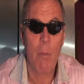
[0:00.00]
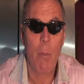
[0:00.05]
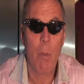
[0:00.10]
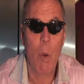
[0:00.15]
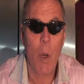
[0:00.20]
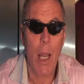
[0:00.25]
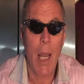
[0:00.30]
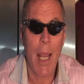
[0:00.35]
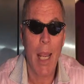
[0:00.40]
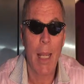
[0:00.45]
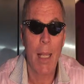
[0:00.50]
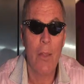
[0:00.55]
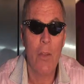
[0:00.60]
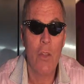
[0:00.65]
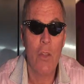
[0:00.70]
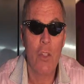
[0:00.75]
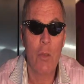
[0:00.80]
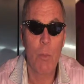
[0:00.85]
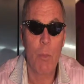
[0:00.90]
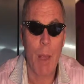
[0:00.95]

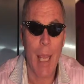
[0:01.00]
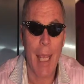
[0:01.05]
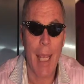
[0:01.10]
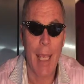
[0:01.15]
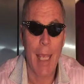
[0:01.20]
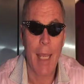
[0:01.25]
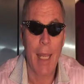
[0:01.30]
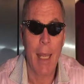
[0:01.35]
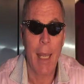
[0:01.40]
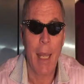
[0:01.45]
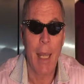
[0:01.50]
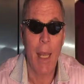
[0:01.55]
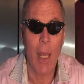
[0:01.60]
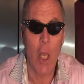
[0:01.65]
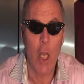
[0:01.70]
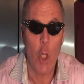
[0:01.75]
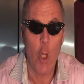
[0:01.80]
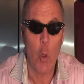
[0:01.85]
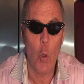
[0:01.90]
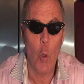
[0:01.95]
brand spanking
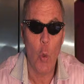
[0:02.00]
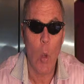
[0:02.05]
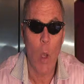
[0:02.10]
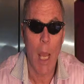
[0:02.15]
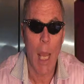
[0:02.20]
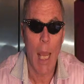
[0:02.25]
new.